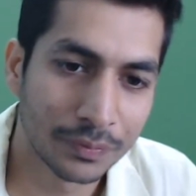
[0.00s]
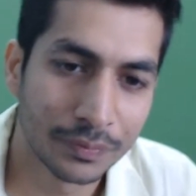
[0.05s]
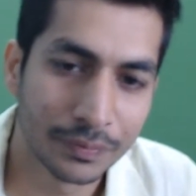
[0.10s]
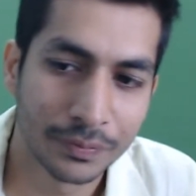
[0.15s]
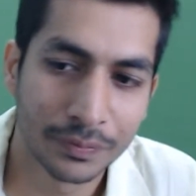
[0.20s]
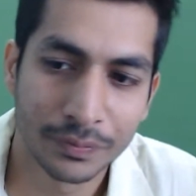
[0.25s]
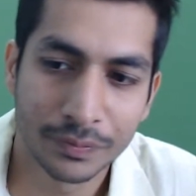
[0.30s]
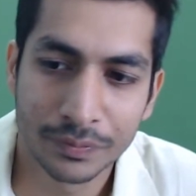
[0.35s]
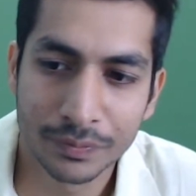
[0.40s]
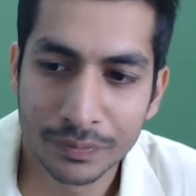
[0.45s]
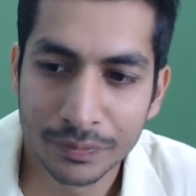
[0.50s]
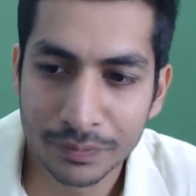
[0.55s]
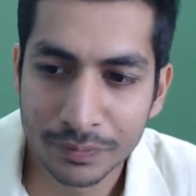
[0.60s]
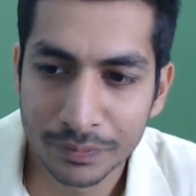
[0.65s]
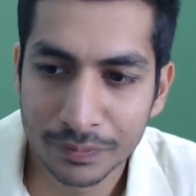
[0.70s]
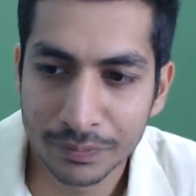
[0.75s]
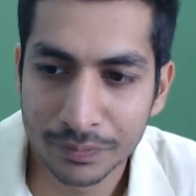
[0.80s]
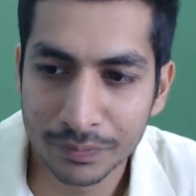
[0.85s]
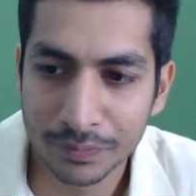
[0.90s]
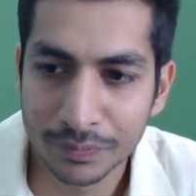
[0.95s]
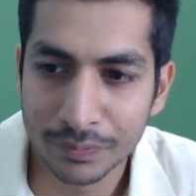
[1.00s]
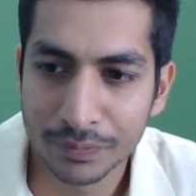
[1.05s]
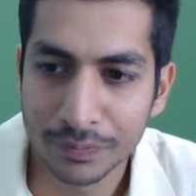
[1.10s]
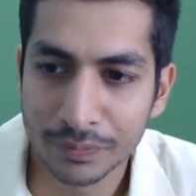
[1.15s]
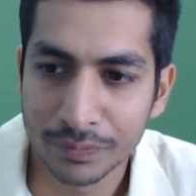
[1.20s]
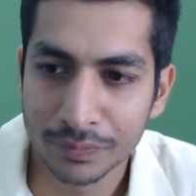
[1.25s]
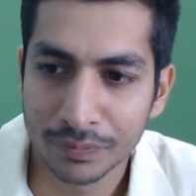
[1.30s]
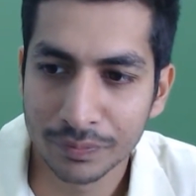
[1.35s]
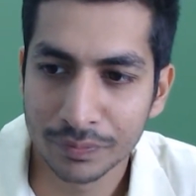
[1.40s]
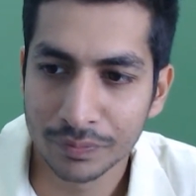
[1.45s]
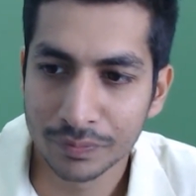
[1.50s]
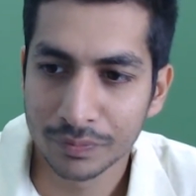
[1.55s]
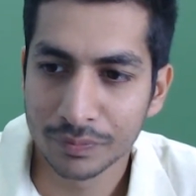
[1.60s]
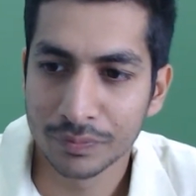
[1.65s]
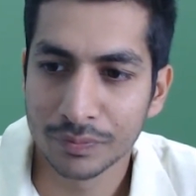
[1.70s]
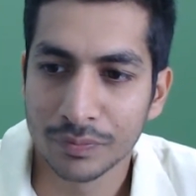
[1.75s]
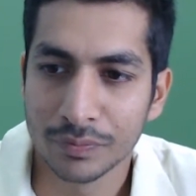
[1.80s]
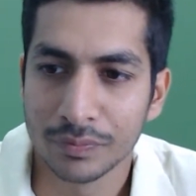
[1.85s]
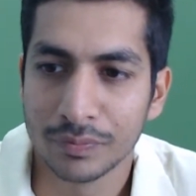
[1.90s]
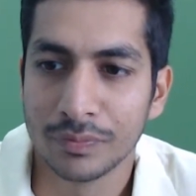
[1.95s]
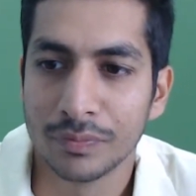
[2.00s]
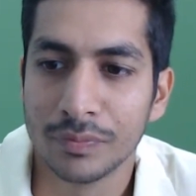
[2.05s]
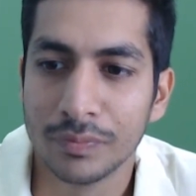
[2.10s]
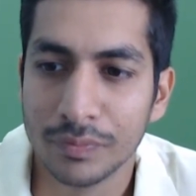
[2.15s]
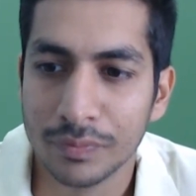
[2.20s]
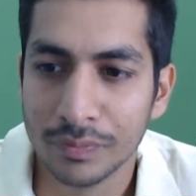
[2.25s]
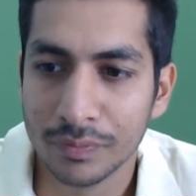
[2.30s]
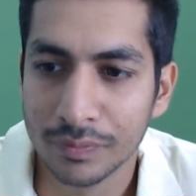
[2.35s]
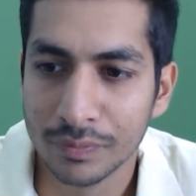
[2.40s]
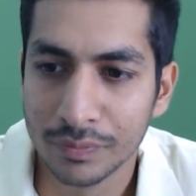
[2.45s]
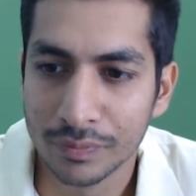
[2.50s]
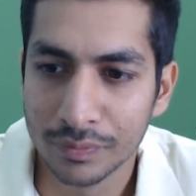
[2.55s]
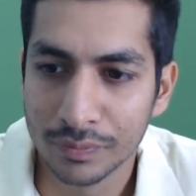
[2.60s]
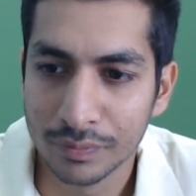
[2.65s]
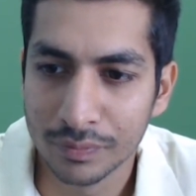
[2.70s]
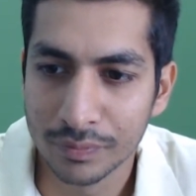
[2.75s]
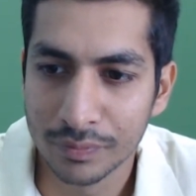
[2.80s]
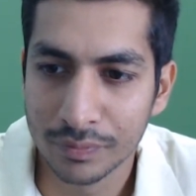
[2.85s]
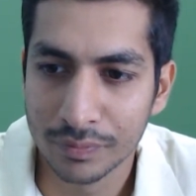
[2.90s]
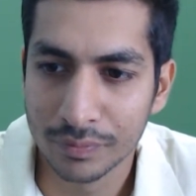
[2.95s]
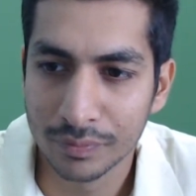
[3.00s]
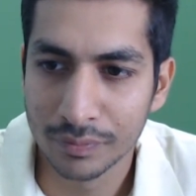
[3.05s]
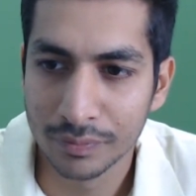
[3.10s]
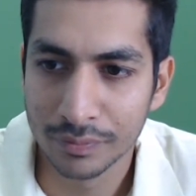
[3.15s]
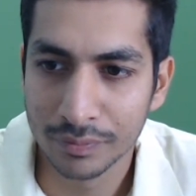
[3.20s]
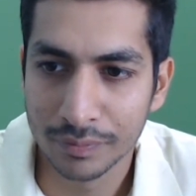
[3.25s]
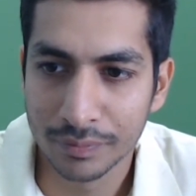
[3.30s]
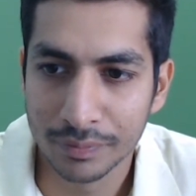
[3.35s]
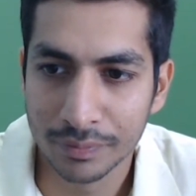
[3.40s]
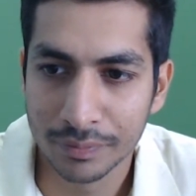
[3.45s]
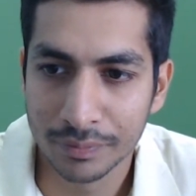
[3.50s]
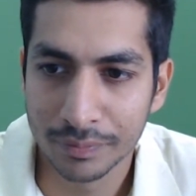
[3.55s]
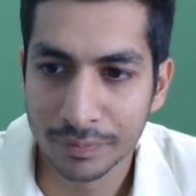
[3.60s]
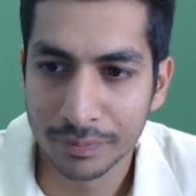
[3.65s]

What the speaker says: No one is speaking in this clip.